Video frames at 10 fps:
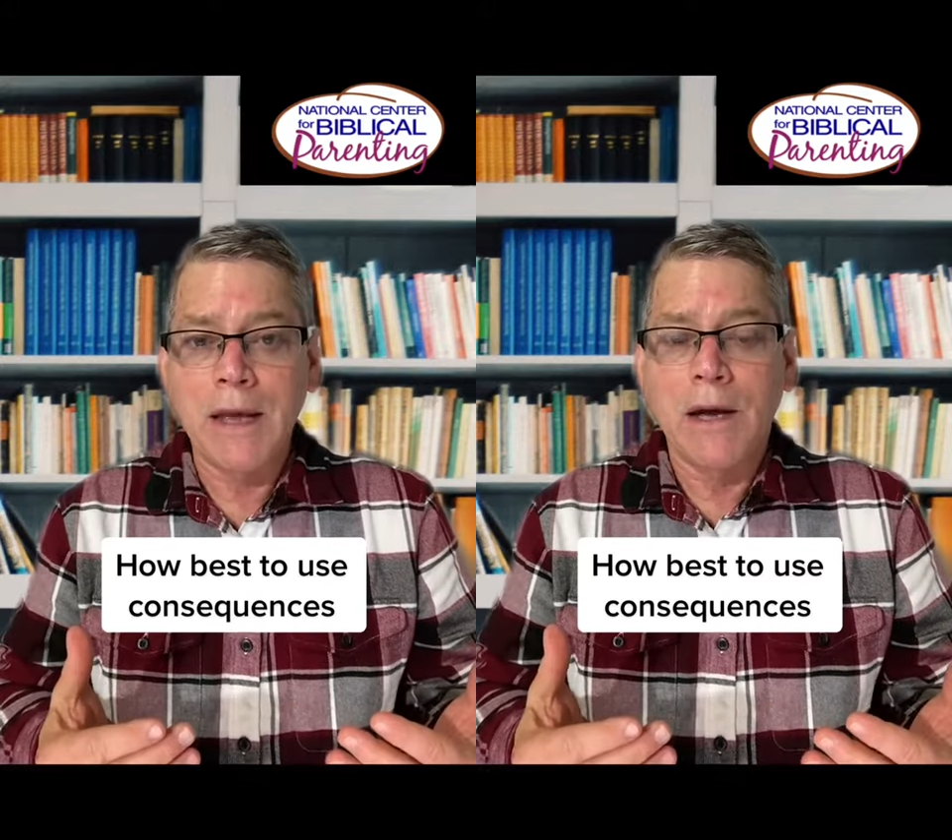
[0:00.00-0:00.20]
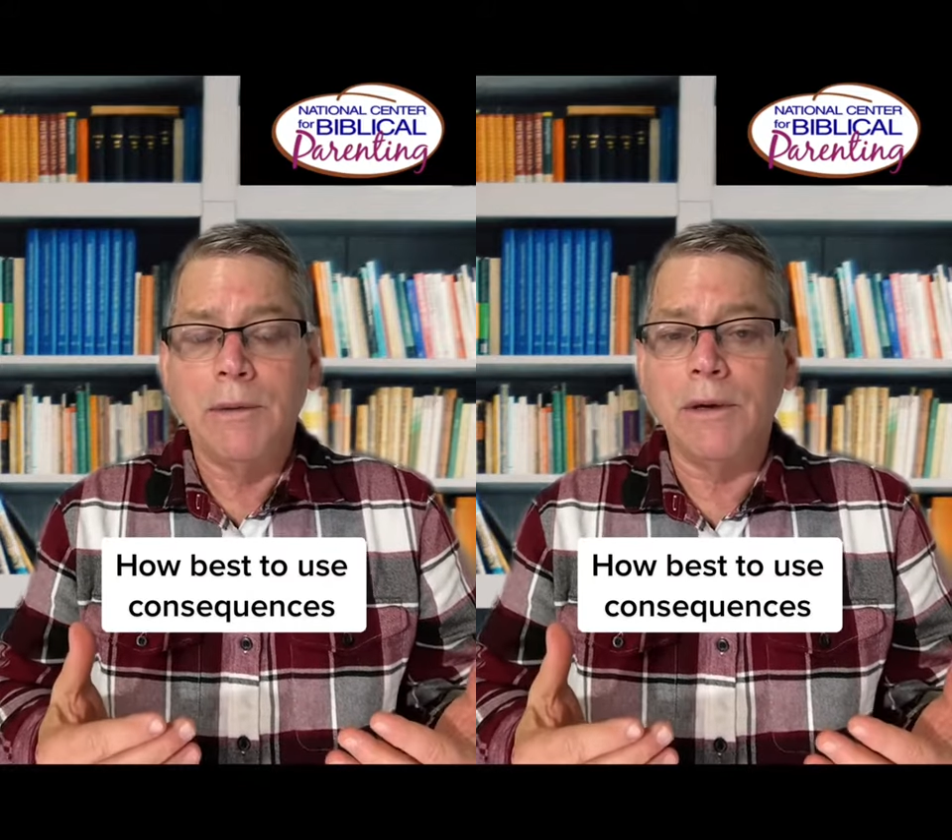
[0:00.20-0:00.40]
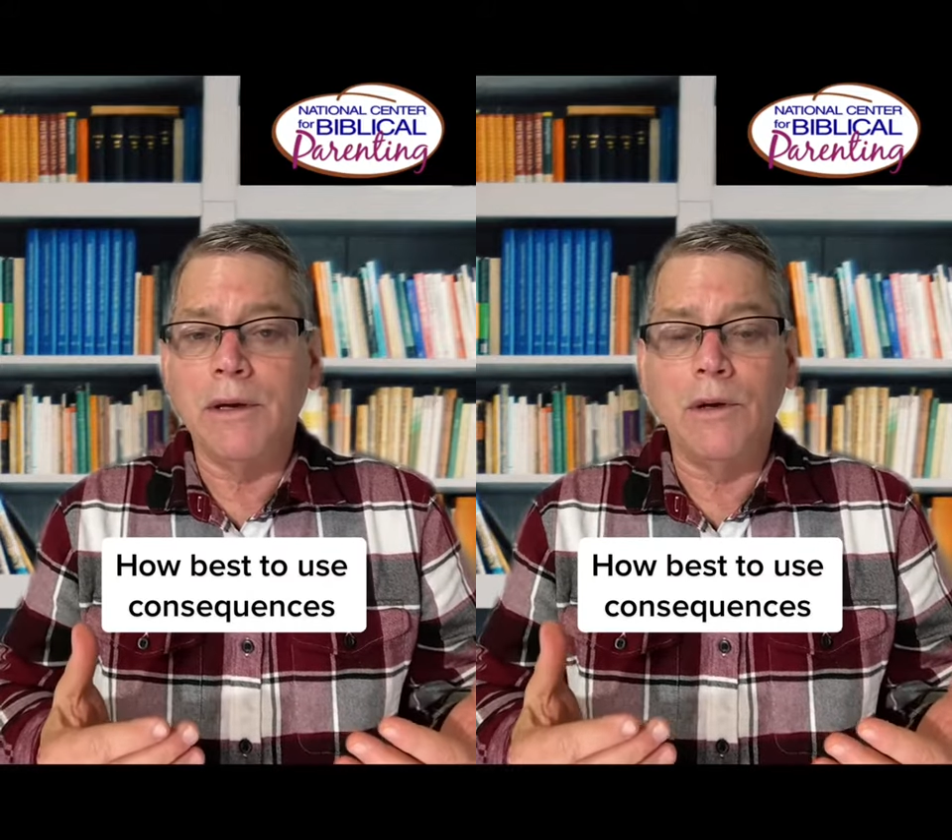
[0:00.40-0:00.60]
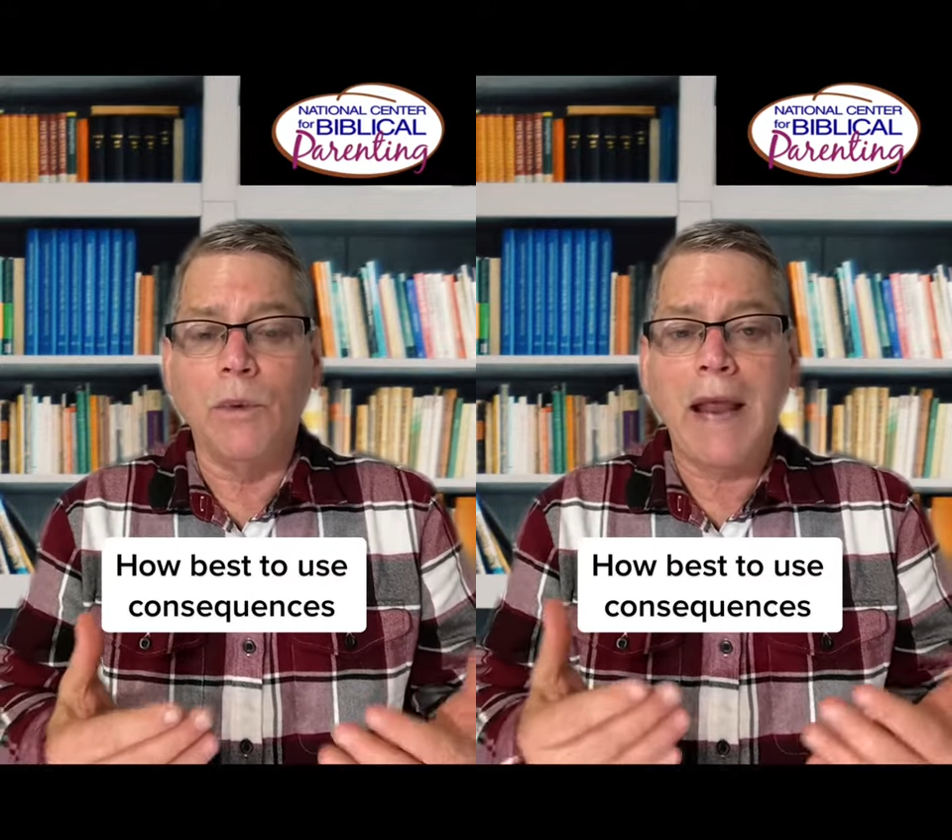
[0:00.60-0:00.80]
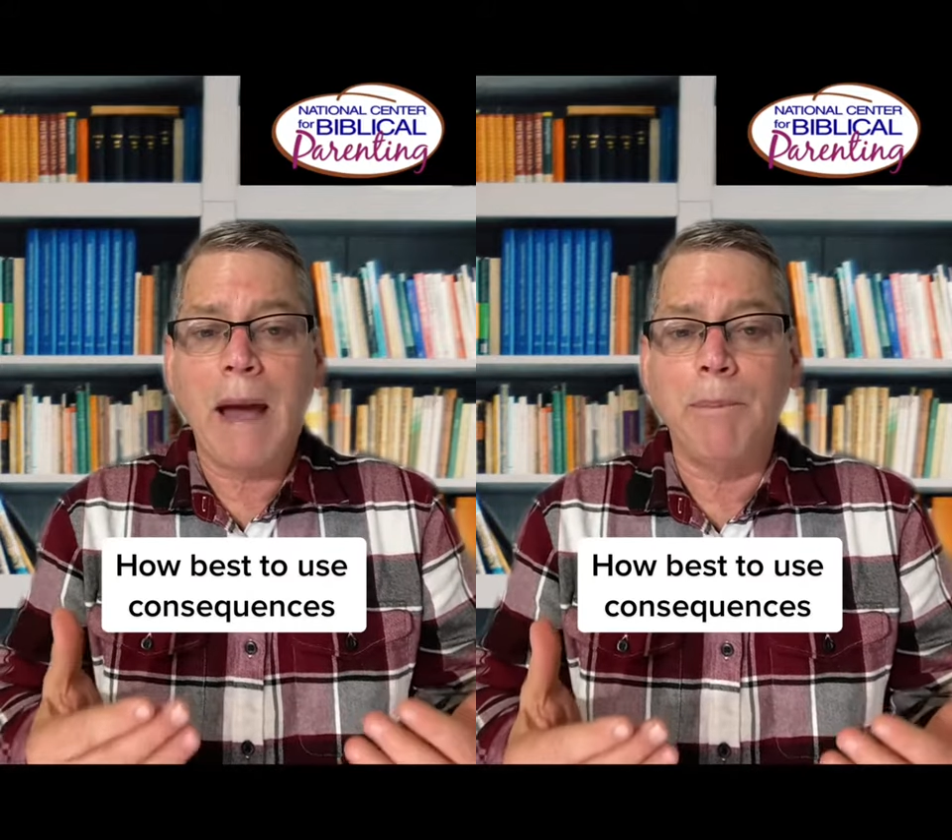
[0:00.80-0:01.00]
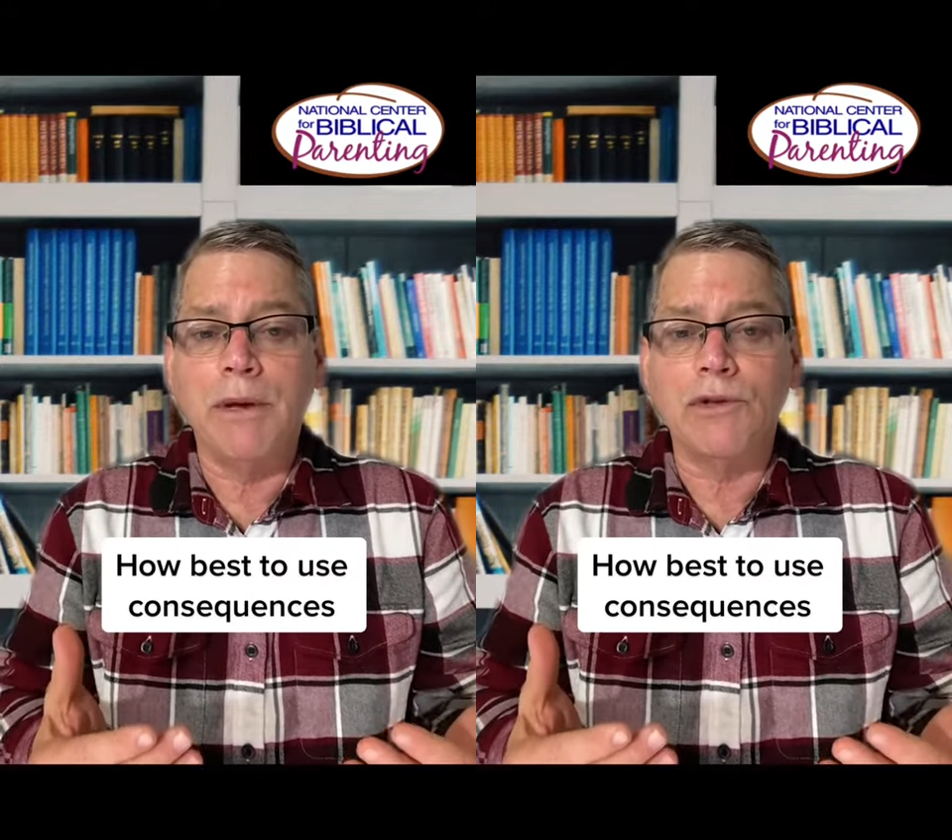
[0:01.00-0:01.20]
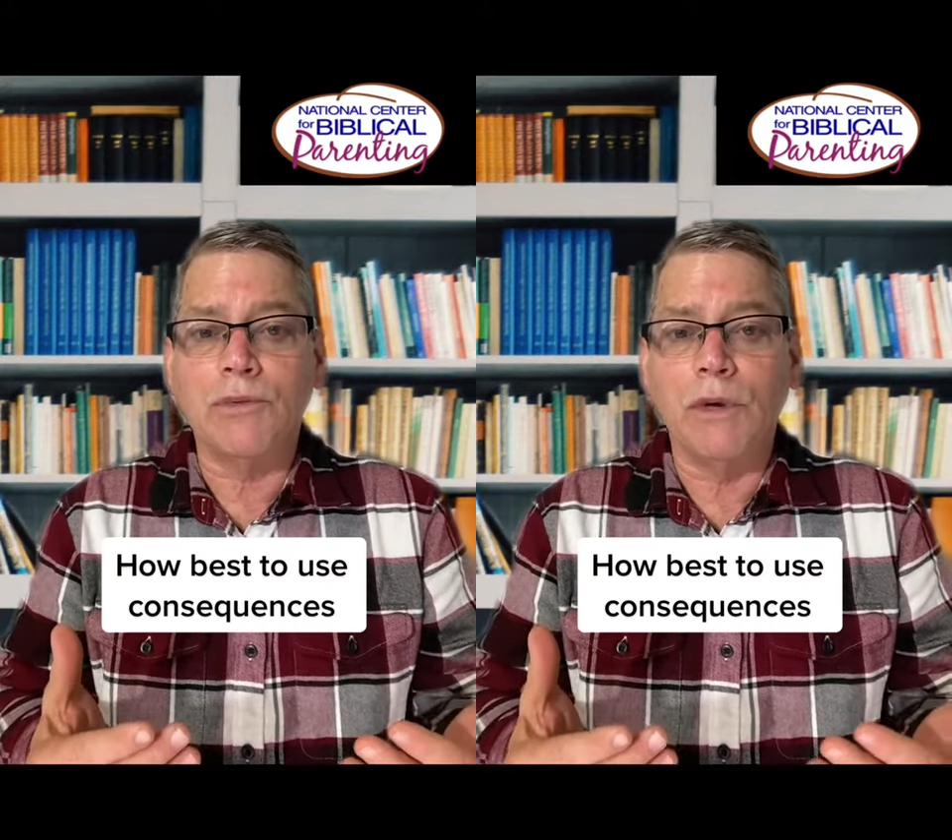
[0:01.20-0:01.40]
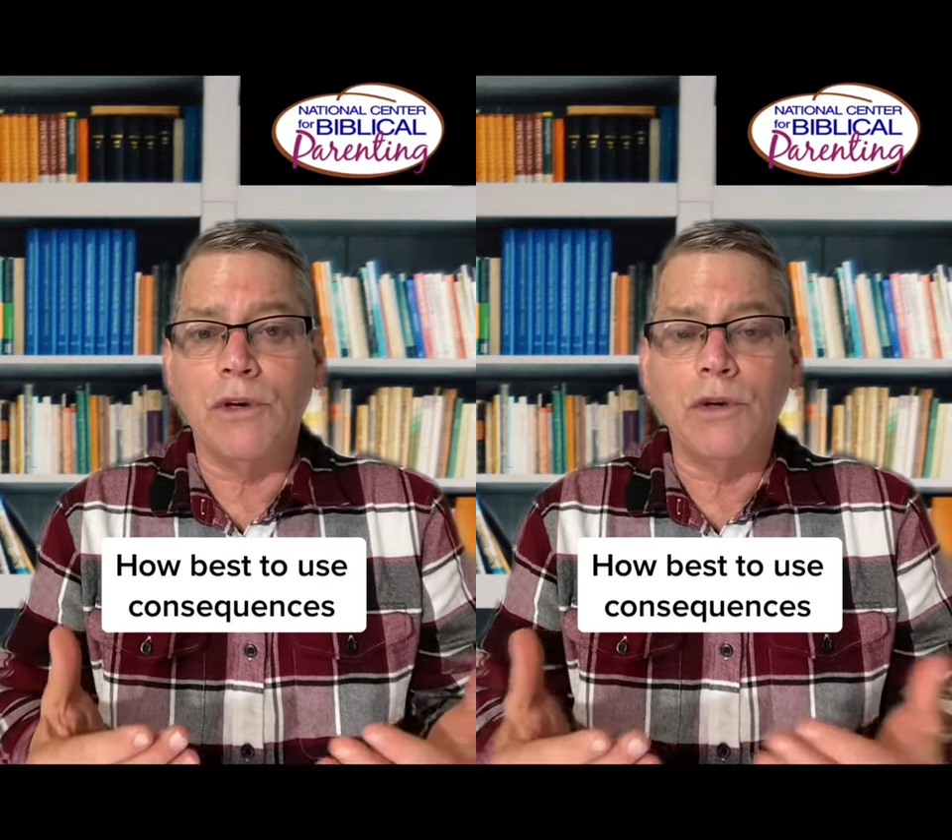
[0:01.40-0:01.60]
You know, what happens when you're